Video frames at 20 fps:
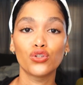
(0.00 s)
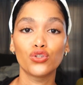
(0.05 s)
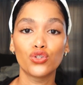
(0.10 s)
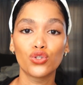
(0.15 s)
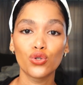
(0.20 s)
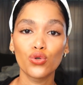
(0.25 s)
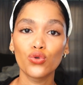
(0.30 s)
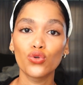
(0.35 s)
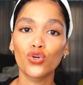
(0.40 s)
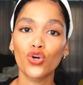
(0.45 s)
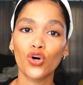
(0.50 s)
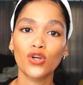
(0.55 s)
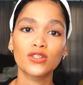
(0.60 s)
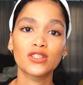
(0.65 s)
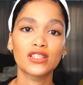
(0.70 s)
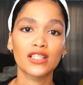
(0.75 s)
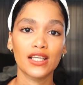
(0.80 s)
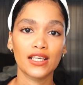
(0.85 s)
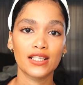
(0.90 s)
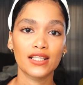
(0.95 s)
Do not
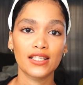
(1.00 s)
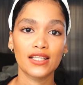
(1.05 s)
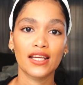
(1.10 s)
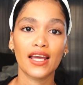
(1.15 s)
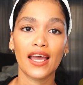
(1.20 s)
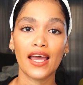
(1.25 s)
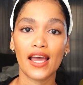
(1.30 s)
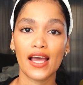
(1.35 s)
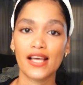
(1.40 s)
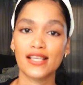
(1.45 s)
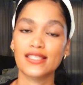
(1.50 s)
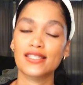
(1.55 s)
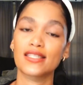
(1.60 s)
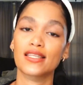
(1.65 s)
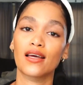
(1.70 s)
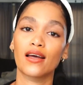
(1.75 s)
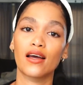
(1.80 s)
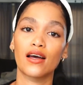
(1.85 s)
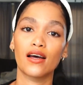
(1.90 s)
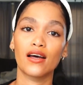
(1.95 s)
take it as
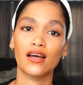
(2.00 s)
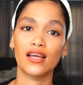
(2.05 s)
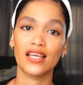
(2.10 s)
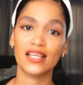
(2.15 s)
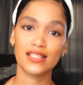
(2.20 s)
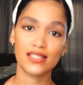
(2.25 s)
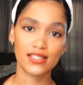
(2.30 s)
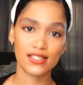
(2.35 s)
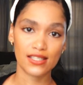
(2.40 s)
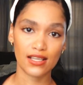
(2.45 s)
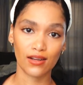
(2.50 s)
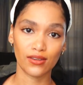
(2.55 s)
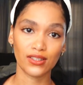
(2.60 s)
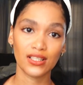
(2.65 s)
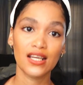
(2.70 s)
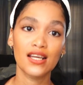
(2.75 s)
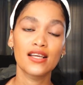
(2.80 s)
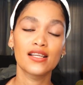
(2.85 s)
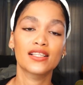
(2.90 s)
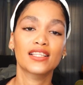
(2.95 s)
an insult.
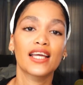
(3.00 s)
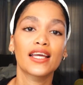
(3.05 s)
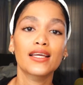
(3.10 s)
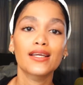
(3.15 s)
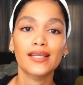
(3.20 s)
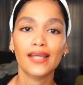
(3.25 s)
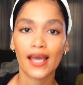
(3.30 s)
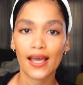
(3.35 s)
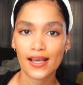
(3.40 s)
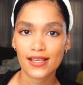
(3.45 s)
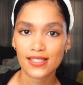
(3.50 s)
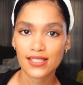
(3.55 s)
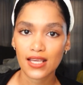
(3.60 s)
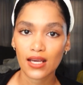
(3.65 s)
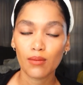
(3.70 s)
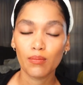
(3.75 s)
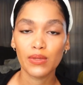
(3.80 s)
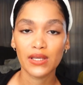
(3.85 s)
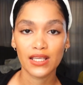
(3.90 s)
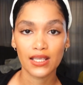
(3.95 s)
Take it as a
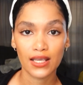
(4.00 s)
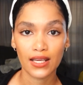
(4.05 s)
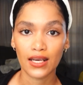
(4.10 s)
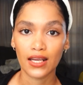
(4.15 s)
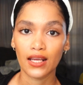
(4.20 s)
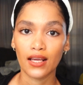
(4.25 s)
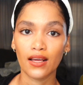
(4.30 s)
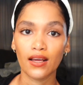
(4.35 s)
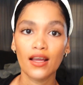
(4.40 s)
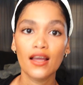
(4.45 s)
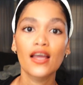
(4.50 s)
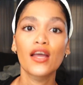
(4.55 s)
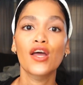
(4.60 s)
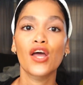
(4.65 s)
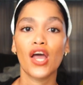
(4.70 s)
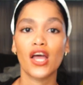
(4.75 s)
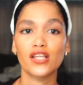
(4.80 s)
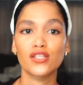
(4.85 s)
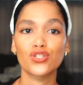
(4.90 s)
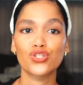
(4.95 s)
beginning.
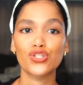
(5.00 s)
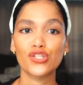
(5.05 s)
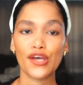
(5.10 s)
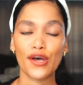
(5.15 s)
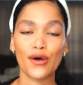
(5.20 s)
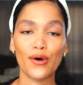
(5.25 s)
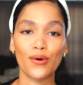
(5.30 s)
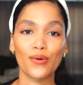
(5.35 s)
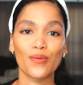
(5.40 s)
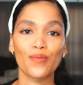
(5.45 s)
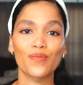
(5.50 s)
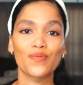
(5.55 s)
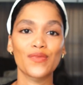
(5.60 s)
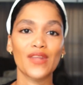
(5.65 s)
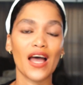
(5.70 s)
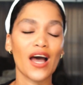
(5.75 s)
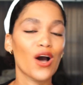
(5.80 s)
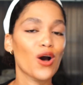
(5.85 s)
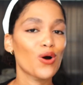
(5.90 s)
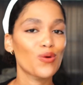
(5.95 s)
And so
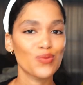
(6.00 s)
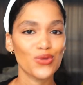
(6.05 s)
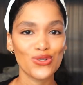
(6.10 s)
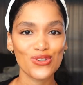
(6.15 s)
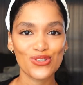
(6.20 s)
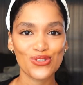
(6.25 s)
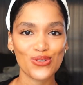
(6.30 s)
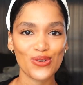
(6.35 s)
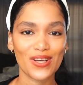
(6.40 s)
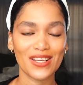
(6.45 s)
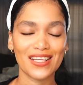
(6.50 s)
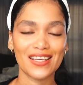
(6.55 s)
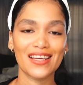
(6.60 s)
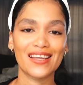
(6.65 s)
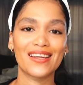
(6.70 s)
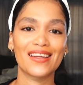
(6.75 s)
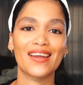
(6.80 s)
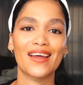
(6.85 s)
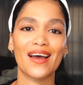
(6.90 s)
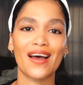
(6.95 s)
I hope you enjoyed it.
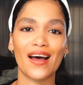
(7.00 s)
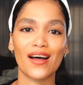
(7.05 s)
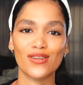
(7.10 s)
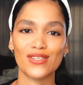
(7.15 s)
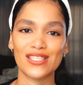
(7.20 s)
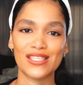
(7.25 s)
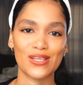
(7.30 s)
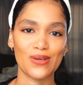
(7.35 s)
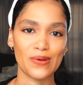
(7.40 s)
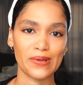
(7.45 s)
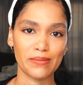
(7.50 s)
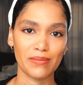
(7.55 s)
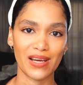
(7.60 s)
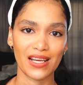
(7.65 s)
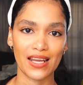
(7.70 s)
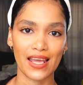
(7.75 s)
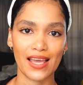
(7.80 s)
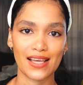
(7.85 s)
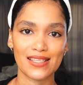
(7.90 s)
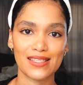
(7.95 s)
I'll see you in my
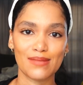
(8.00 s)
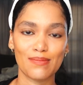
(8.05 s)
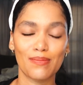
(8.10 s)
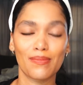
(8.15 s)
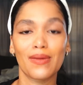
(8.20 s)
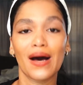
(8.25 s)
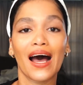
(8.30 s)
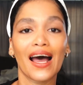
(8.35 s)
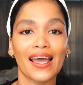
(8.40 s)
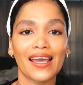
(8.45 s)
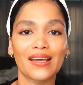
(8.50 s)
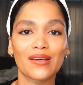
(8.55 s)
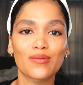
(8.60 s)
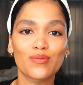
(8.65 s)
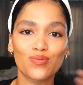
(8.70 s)
next. Bye.